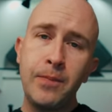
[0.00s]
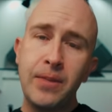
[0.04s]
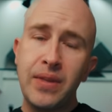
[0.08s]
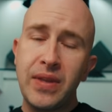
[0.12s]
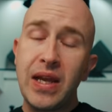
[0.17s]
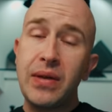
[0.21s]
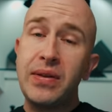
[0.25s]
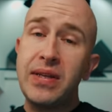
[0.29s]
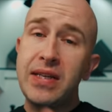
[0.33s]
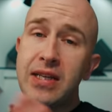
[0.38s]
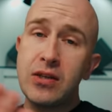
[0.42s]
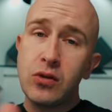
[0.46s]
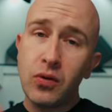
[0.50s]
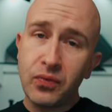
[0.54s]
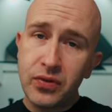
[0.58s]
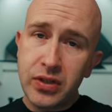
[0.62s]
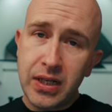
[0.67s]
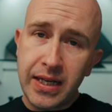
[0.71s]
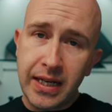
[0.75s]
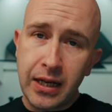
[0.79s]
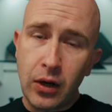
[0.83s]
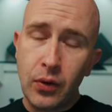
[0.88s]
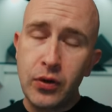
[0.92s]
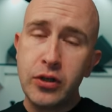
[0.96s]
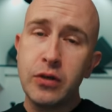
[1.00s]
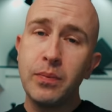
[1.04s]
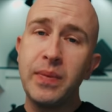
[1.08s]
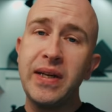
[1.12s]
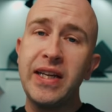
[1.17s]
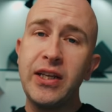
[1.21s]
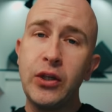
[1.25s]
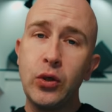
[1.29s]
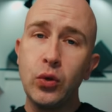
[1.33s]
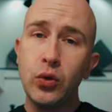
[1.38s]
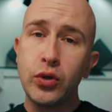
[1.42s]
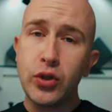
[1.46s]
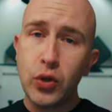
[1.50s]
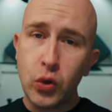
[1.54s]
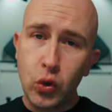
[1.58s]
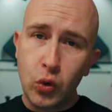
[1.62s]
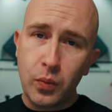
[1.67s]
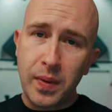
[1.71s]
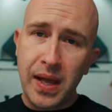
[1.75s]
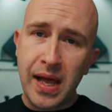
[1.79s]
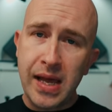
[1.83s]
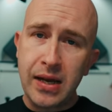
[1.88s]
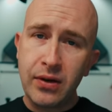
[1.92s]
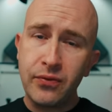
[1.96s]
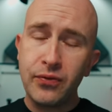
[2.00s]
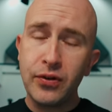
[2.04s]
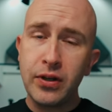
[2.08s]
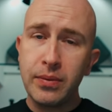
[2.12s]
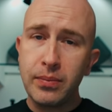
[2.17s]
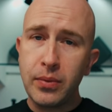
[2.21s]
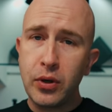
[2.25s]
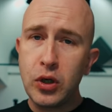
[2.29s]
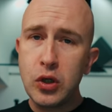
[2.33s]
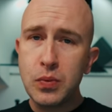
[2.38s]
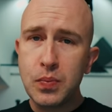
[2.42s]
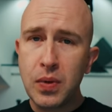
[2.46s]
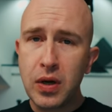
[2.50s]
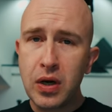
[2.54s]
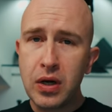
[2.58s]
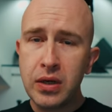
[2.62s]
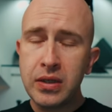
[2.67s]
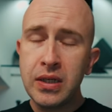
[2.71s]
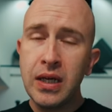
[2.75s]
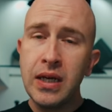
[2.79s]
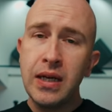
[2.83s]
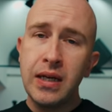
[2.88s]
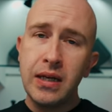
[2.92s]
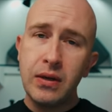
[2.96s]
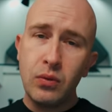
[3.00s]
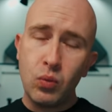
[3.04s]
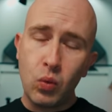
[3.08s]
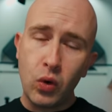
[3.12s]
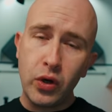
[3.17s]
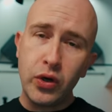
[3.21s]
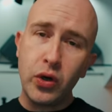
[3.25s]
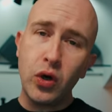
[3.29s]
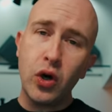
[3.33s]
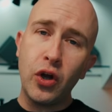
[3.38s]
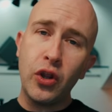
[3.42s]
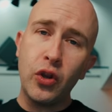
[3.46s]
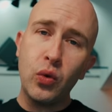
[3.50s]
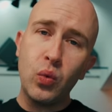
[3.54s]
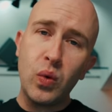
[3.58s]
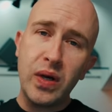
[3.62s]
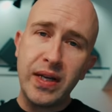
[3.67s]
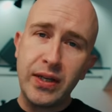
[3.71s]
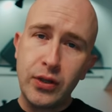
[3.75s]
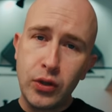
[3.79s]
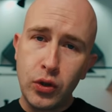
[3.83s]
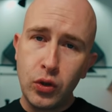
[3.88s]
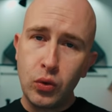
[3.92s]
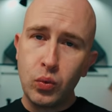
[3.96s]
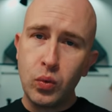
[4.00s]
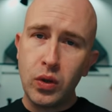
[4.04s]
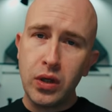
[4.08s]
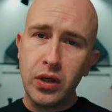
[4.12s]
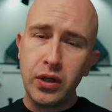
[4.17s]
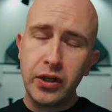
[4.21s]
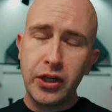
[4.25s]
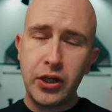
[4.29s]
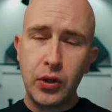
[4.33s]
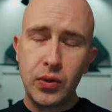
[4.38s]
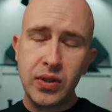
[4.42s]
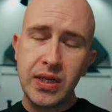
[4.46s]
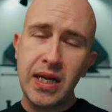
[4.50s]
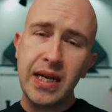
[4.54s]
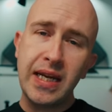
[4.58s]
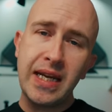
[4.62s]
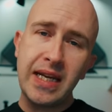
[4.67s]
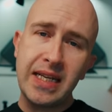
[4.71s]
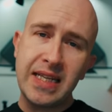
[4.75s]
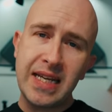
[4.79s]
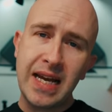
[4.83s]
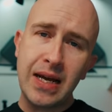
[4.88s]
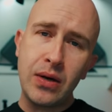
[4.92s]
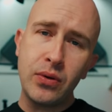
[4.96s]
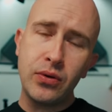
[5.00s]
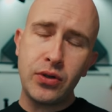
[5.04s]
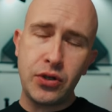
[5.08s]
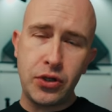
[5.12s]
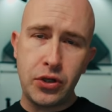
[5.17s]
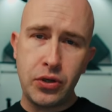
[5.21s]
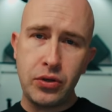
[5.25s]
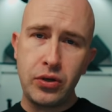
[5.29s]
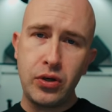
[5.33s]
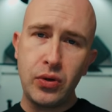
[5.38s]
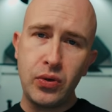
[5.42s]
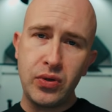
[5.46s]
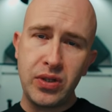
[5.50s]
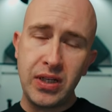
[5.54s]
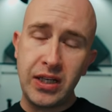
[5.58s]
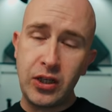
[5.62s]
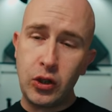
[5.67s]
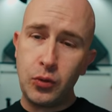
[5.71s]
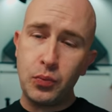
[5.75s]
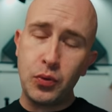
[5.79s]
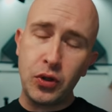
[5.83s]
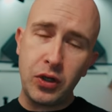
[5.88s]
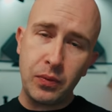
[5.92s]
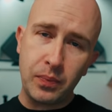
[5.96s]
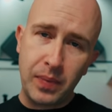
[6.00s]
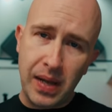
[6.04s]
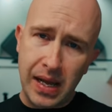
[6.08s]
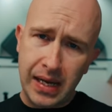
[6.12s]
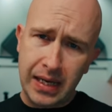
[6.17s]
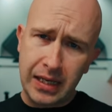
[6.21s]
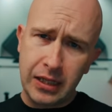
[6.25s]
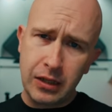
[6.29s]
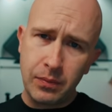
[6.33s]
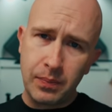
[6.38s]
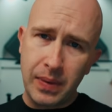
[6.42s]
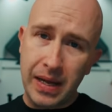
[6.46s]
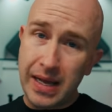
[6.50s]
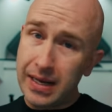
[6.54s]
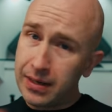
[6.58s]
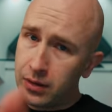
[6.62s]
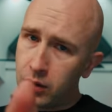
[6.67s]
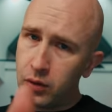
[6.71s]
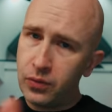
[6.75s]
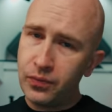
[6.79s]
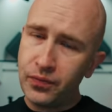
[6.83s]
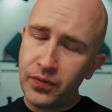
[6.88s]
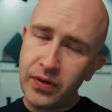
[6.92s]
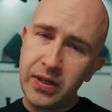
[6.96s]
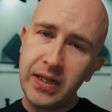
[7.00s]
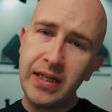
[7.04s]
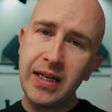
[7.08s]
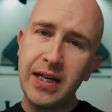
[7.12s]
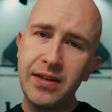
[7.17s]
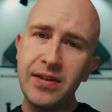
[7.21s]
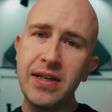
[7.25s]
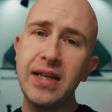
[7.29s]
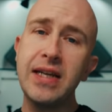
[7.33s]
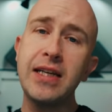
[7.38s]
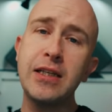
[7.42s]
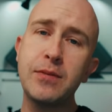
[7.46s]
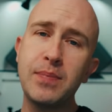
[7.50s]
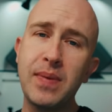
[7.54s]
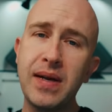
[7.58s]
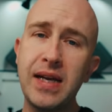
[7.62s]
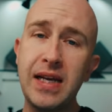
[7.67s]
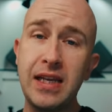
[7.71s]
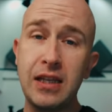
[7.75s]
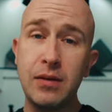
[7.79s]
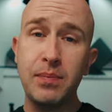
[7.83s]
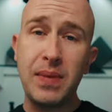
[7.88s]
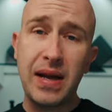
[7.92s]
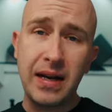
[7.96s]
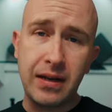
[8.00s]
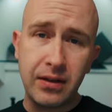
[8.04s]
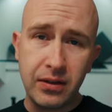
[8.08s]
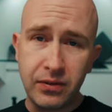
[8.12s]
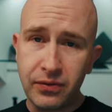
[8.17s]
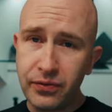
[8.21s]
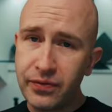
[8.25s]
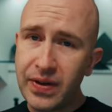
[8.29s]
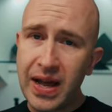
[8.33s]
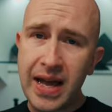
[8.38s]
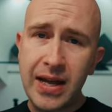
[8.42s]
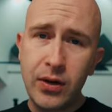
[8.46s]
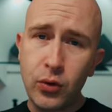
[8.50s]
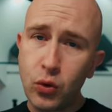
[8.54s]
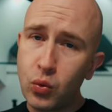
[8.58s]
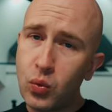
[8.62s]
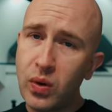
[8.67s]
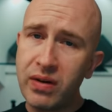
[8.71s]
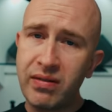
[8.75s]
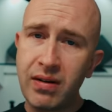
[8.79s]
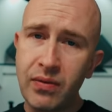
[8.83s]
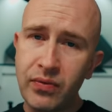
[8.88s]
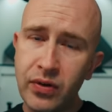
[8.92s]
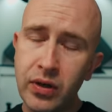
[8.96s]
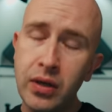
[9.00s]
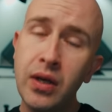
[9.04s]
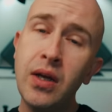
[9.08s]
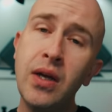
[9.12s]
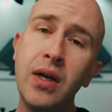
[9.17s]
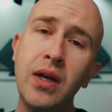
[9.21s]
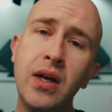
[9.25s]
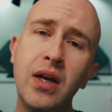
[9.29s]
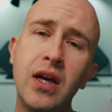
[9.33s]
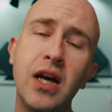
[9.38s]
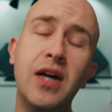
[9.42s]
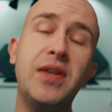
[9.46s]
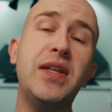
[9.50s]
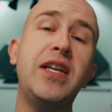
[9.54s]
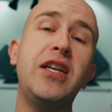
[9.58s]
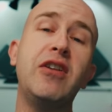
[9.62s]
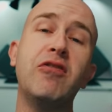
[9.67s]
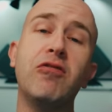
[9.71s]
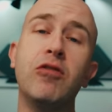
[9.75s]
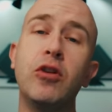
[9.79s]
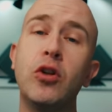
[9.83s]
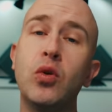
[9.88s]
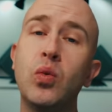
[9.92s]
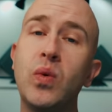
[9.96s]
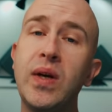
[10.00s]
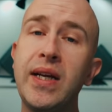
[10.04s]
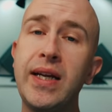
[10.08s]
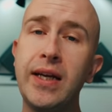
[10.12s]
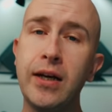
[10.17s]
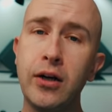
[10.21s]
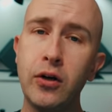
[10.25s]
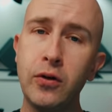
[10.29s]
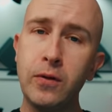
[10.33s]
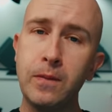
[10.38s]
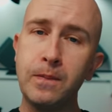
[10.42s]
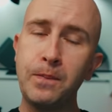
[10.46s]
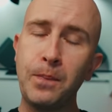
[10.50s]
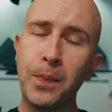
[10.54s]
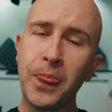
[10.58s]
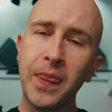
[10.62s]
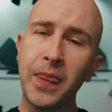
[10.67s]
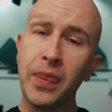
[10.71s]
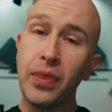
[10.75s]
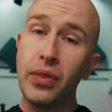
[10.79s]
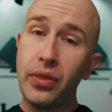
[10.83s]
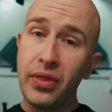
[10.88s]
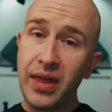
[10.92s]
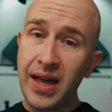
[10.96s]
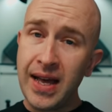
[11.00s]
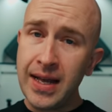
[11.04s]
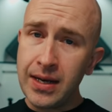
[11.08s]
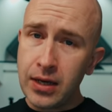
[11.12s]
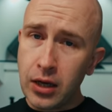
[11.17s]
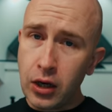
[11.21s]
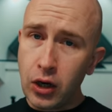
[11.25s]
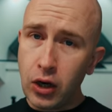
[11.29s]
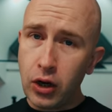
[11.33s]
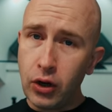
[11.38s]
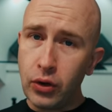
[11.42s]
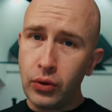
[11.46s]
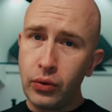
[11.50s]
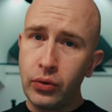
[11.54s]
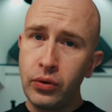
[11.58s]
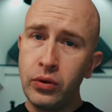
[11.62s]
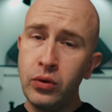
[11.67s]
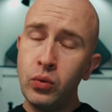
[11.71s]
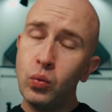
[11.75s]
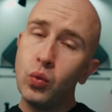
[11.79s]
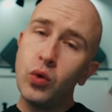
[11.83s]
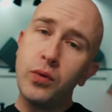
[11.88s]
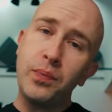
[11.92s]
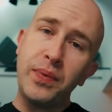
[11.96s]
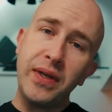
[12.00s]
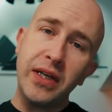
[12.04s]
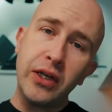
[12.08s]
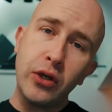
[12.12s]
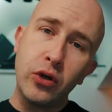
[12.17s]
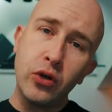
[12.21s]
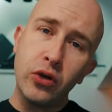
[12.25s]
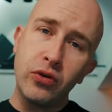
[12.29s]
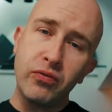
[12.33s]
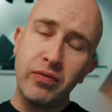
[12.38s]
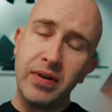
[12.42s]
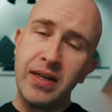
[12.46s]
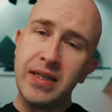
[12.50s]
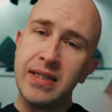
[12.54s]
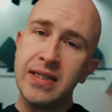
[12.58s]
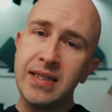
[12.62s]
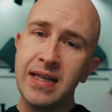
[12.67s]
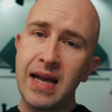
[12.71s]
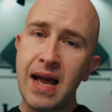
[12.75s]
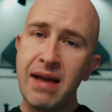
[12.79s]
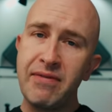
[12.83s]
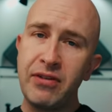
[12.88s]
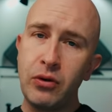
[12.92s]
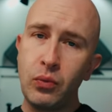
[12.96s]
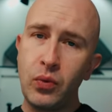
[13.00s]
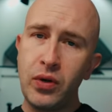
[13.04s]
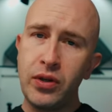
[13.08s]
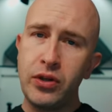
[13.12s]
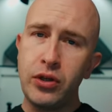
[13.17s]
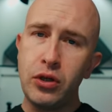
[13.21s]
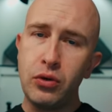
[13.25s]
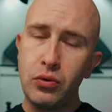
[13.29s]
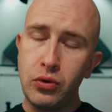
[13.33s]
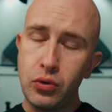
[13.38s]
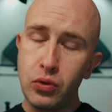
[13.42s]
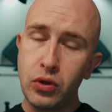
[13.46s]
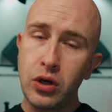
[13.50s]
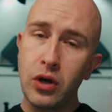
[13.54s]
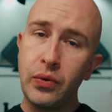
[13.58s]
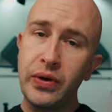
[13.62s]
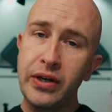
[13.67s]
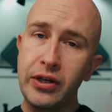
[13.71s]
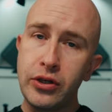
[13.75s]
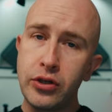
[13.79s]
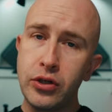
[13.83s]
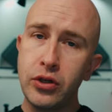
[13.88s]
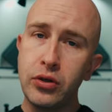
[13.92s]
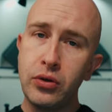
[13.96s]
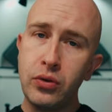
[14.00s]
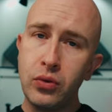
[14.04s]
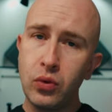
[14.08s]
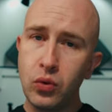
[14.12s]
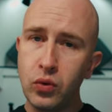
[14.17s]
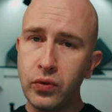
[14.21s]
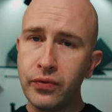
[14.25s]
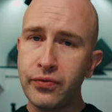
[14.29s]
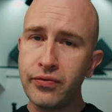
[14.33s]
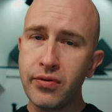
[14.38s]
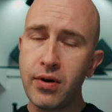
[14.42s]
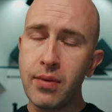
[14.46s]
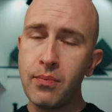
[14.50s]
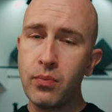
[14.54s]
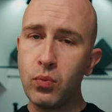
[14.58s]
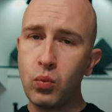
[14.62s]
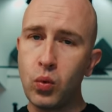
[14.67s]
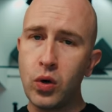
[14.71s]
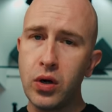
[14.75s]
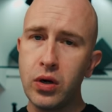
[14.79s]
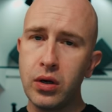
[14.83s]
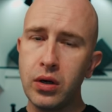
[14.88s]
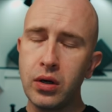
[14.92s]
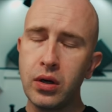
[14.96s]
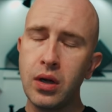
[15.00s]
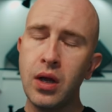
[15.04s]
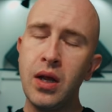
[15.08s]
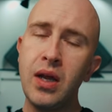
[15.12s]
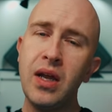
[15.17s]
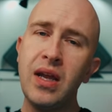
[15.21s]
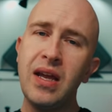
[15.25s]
Now, this is obviously going to be in your tool bag for the most part. While you're on the way to work, you take it out, you use it, you put it back in the bag, hopefully, and then it's in the back of the van or wherever, and then you're on the way home. That alone would be a good reason to have it with you. You're going to or from work.